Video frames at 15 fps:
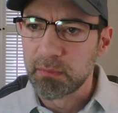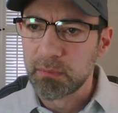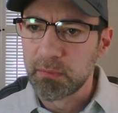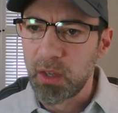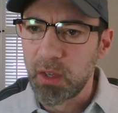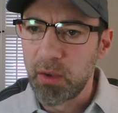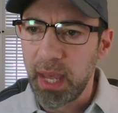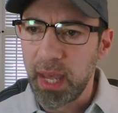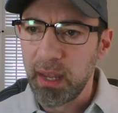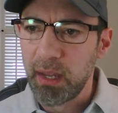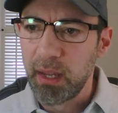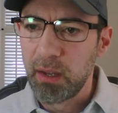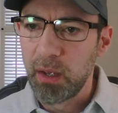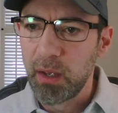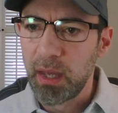Okay,
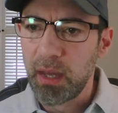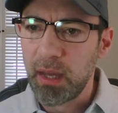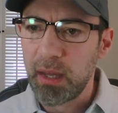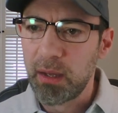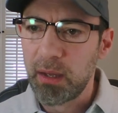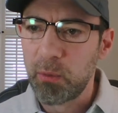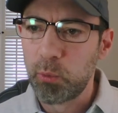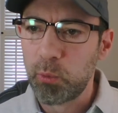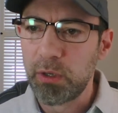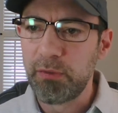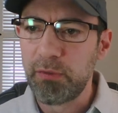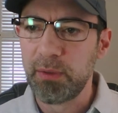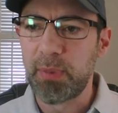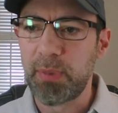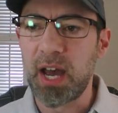Wolf
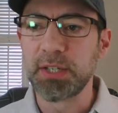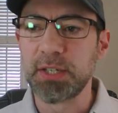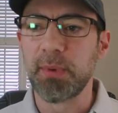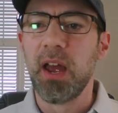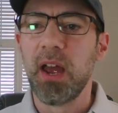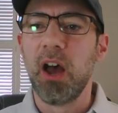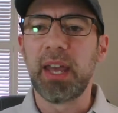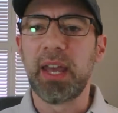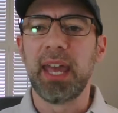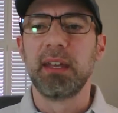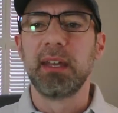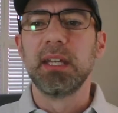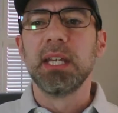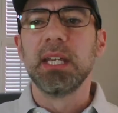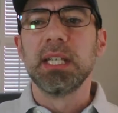and Posh. Okay,
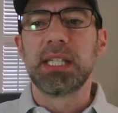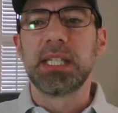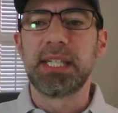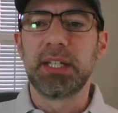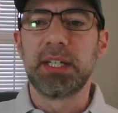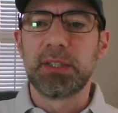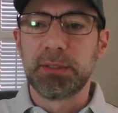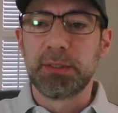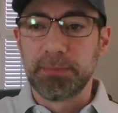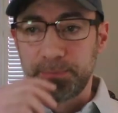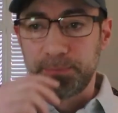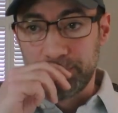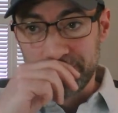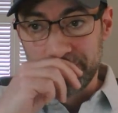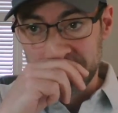so
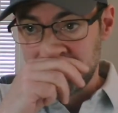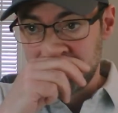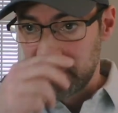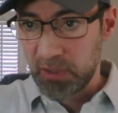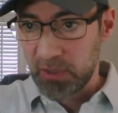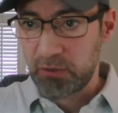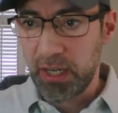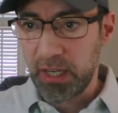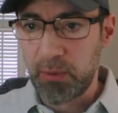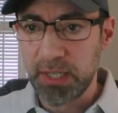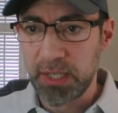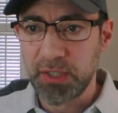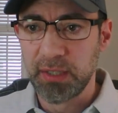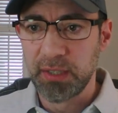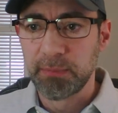great
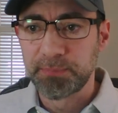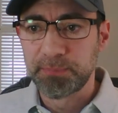question.